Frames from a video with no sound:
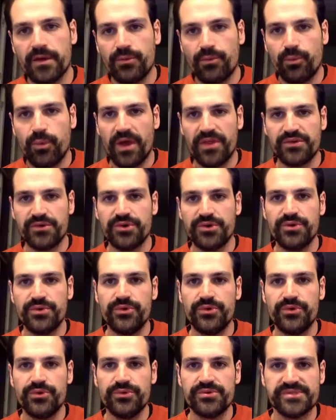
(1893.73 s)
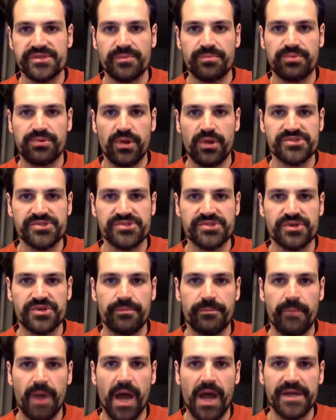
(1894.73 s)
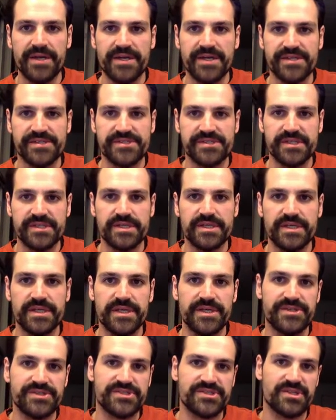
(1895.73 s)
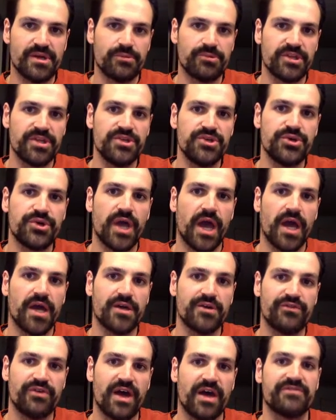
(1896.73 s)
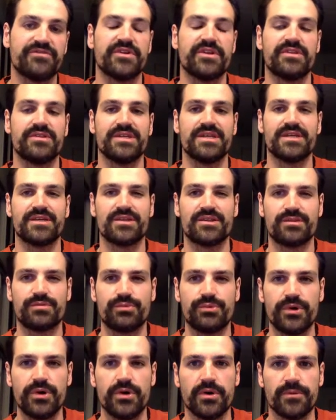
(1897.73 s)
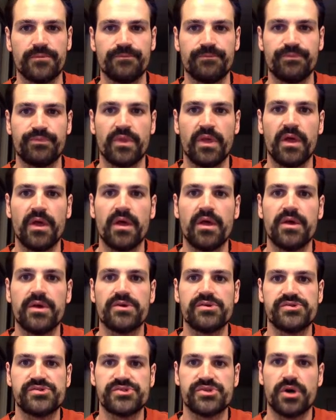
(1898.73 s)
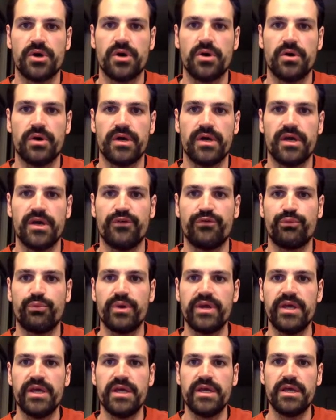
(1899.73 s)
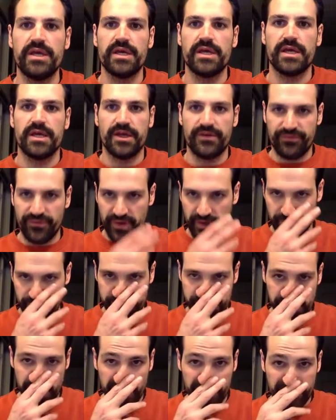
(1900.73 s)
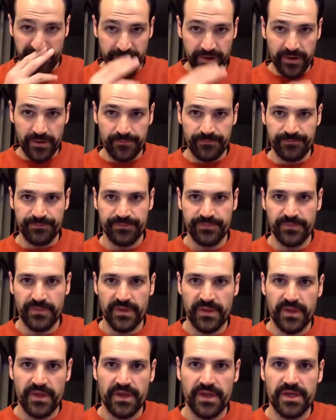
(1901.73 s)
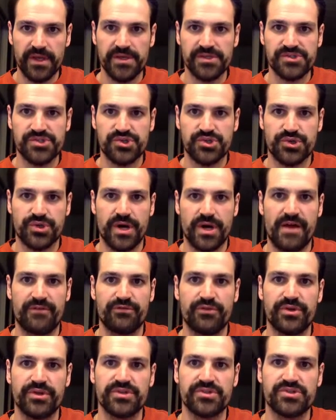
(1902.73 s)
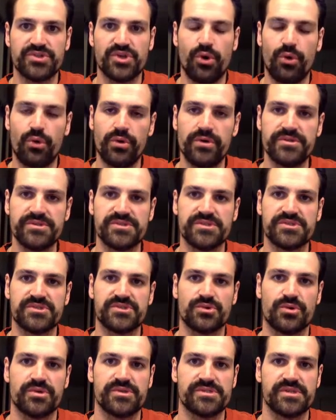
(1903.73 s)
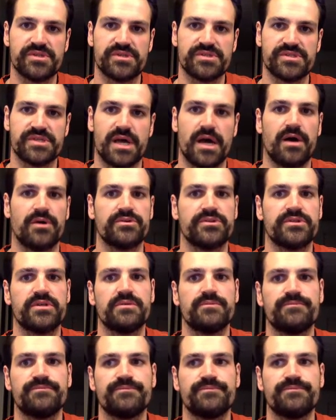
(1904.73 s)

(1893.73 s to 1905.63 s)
whether you use a plus or minus is something you kind of have to think through. So if an observer is traveling towards the source of the sound,